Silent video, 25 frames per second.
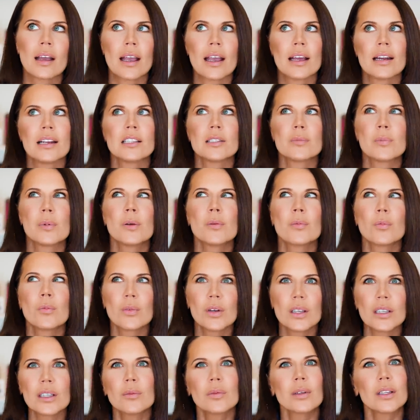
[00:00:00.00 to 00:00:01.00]
And it's been
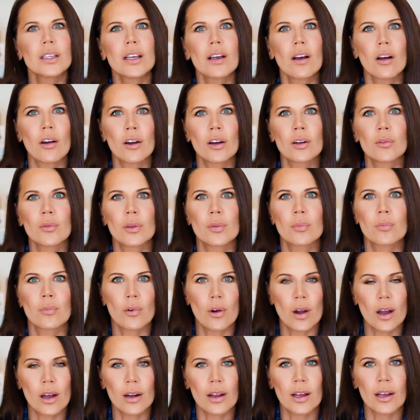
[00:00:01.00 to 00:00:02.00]
really, really hard with
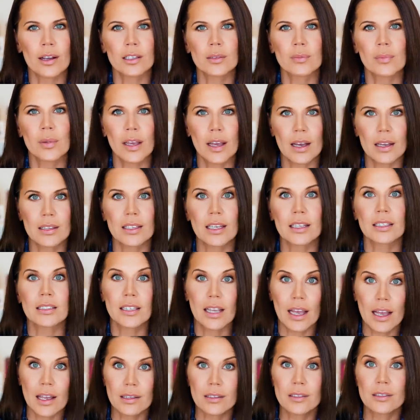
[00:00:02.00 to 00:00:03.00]
products because I
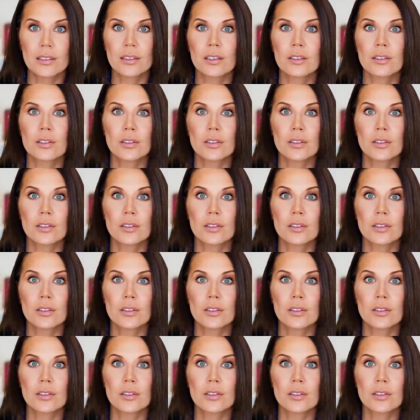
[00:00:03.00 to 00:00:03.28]
test